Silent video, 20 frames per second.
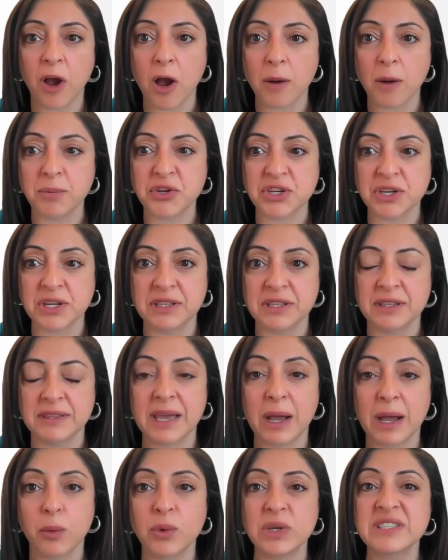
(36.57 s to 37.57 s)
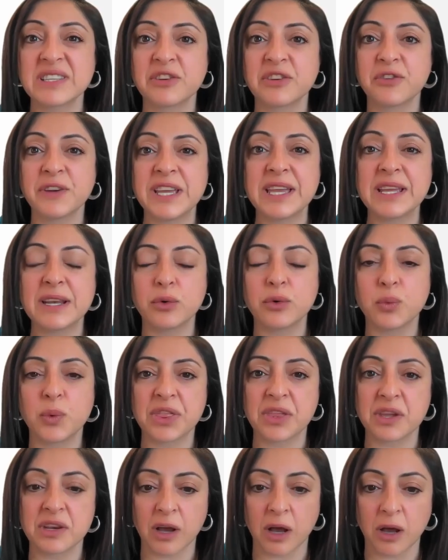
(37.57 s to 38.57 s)
option that was created
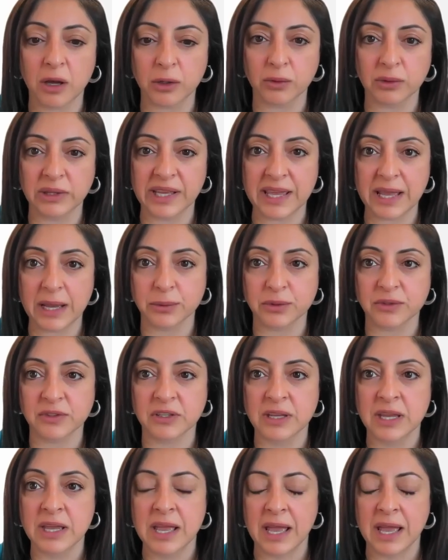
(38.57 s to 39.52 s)
within Auto Layout.